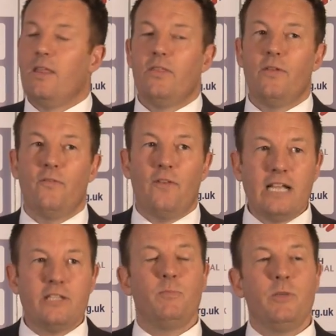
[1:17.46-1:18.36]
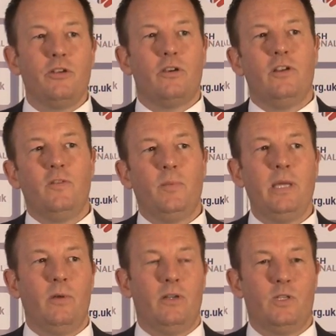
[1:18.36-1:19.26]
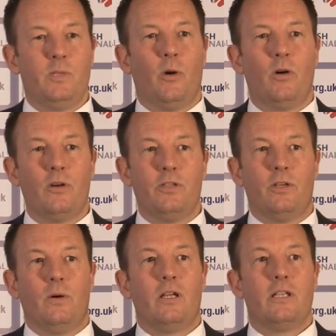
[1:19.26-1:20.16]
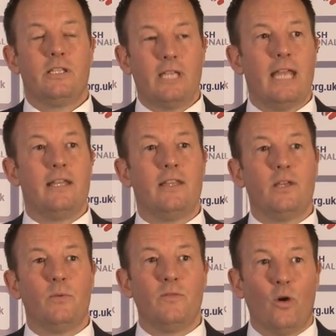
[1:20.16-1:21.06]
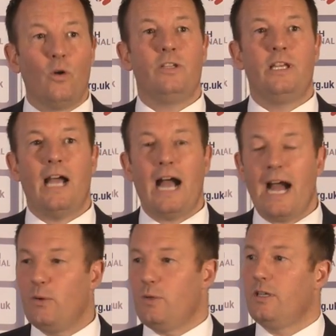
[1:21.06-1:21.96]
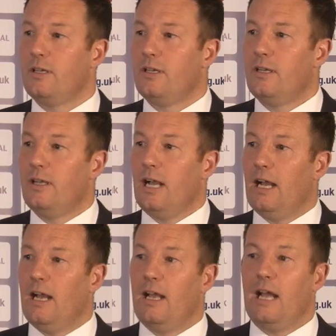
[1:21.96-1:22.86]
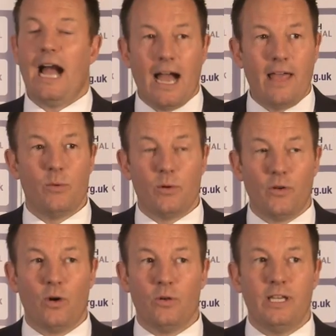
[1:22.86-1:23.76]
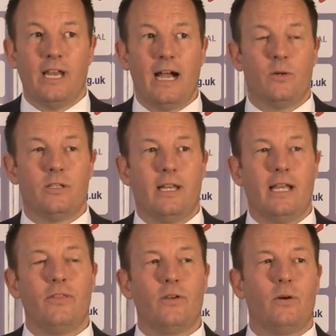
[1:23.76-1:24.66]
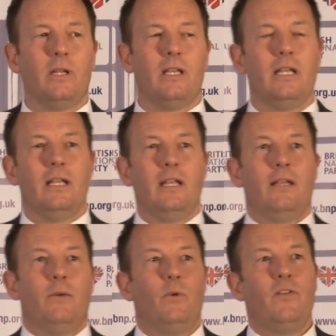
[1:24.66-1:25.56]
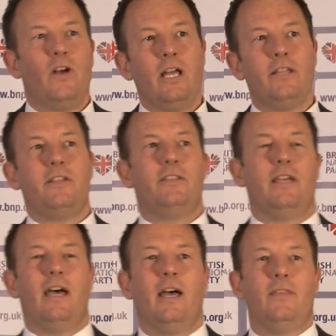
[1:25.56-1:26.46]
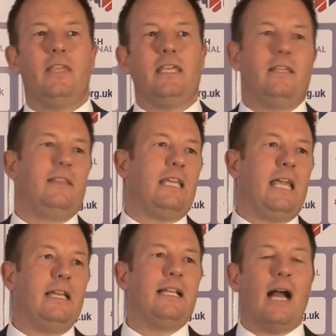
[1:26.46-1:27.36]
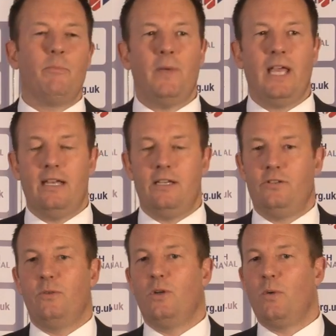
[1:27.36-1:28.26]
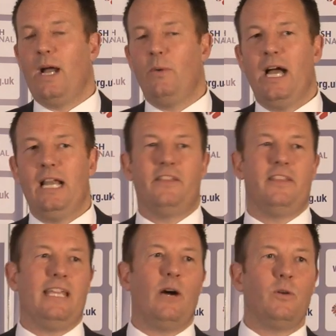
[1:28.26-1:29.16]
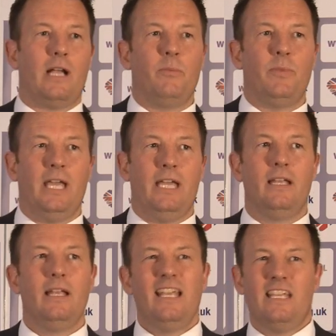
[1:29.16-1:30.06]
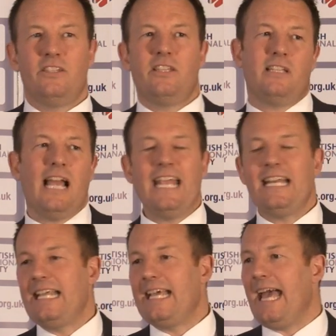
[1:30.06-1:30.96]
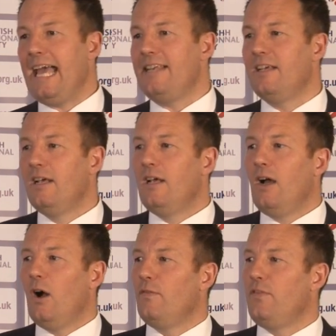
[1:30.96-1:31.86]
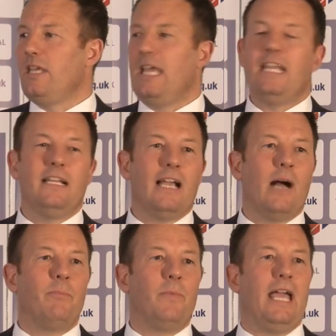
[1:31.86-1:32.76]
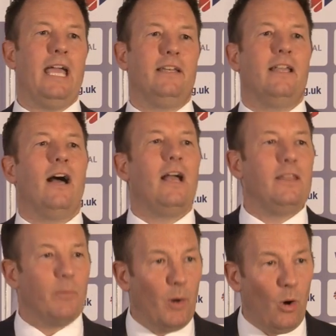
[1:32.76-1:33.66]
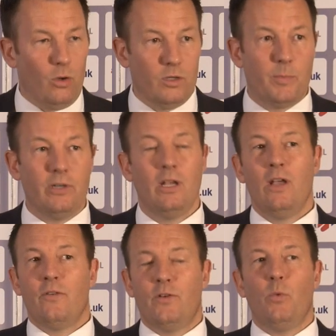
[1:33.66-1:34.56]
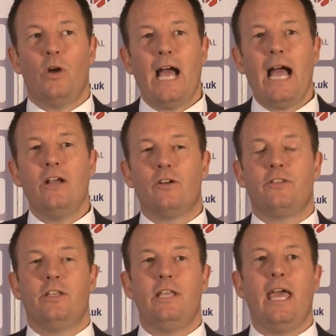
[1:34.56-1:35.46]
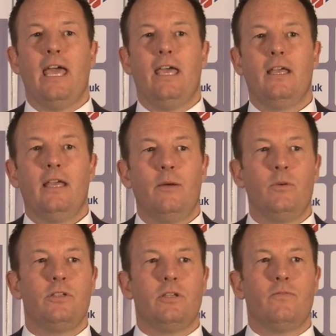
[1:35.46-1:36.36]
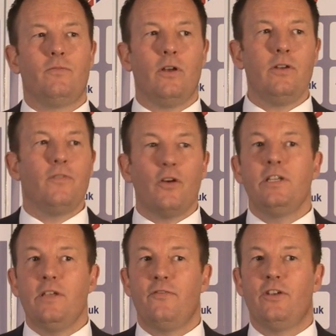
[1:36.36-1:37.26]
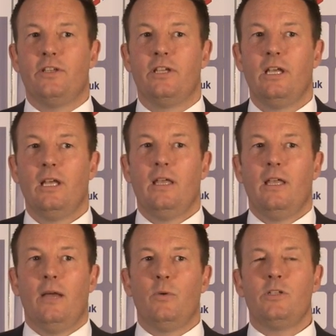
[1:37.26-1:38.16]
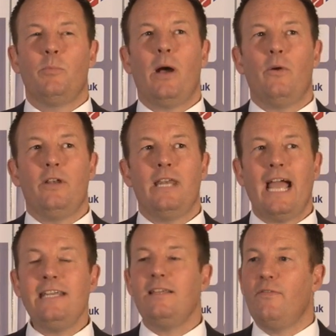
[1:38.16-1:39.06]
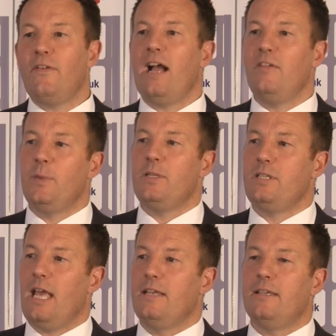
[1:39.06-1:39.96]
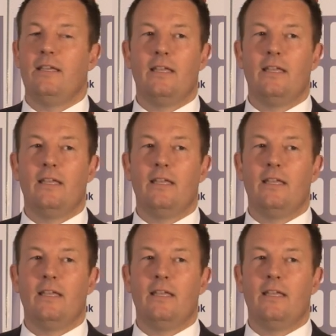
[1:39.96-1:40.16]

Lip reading: the vast majority of people who we spoke to said they were voting out. They were voting out. And I thought, well, we've heard that the in campaign is doing quite well and that the out campaign is slightly ahead of the in campaign in the polls. But from what I got today, it was very, very different. It was about 95%